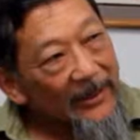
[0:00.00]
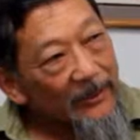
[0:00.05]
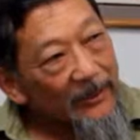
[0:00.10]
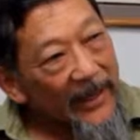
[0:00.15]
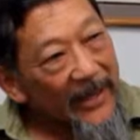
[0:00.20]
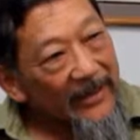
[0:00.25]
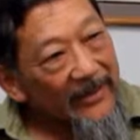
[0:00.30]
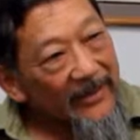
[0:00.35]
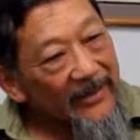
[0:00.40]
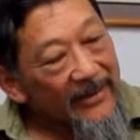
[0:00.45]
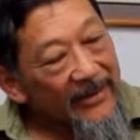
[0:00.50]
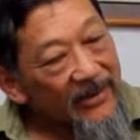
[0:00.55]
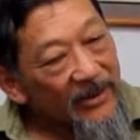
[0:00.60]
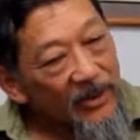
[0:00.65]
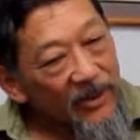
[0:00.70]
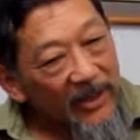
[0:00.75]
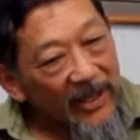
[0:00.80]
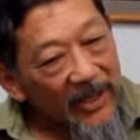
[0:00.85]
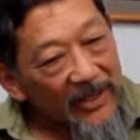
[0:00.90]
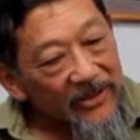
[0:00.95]
Back then,
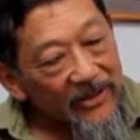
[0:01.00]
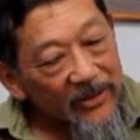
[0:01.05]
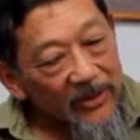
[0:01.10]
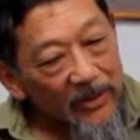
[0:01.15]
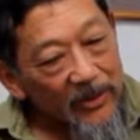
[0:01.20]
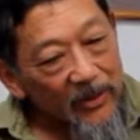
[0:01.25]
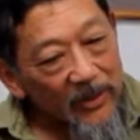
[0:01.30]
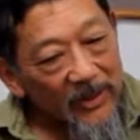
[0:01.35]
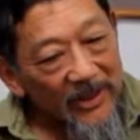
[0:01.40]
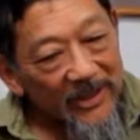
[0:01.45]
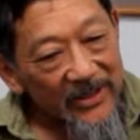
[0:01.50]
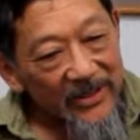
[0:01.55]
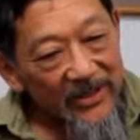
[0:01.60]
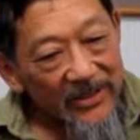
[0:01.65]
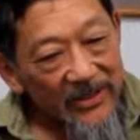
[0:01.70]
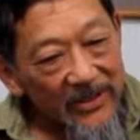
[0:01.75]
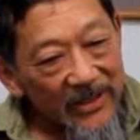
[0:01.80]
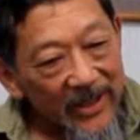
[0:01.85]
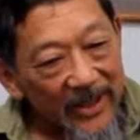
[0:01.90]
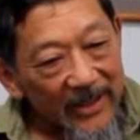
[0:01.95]
Newcastle
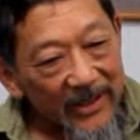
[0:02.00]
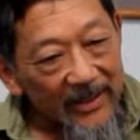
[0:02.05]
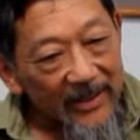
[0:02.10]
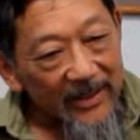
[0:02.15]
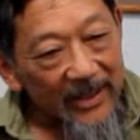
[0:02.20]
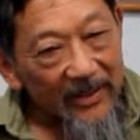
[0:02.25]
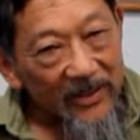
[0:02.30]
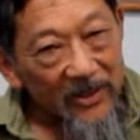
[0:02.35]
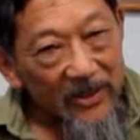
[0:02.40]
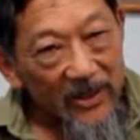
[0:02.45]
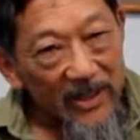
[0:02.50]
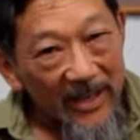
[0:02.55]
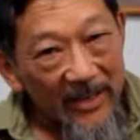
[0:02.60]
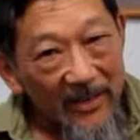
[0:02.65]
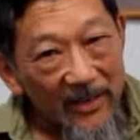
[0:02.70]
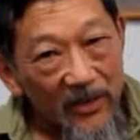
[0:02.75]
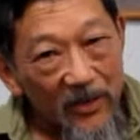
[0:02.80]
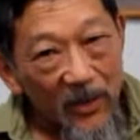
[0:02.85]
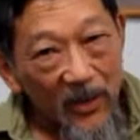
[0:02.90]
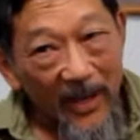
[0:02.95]
was like the other side of
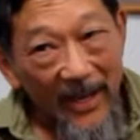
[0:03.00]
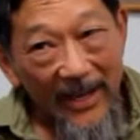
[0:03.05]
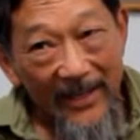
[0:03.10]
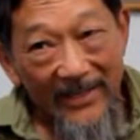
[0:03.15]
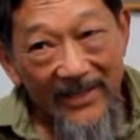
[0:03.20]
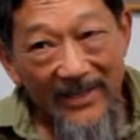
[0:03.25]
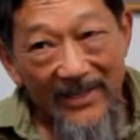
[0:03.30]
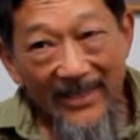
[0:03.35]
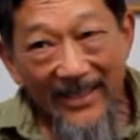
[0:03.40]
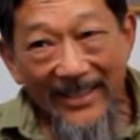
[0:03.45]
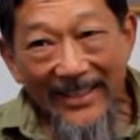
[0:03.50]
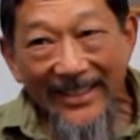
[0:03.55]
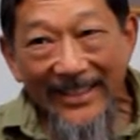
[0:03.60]
the tracks.